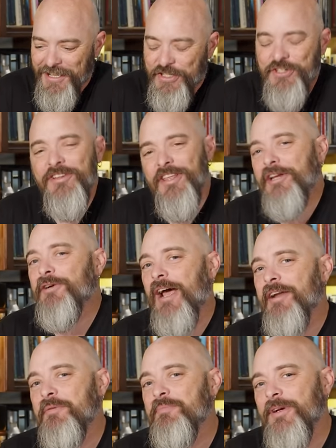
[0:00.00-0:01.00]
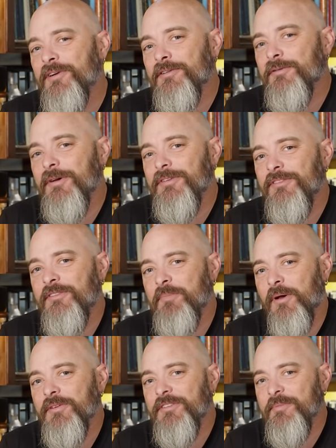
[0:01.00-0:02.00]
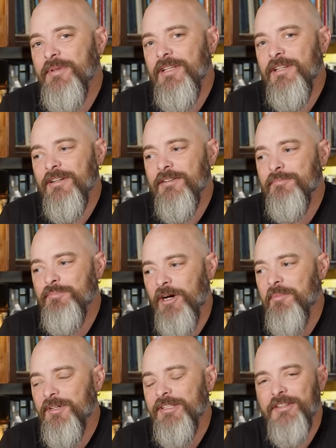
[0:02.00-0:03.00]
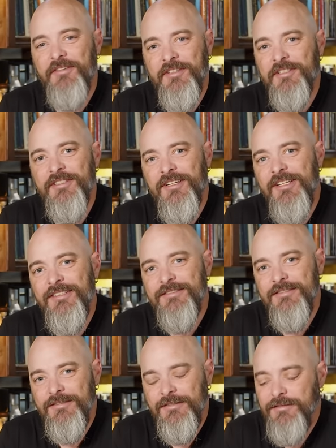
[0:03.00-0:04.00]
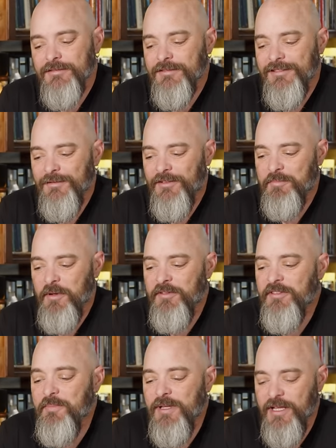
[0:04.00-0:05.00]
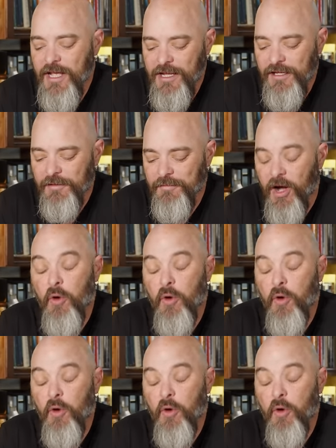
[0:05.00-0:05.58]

Did you know that Crowded Barrel wasn't supposed to be a public distillery? It was supposed to be a, um,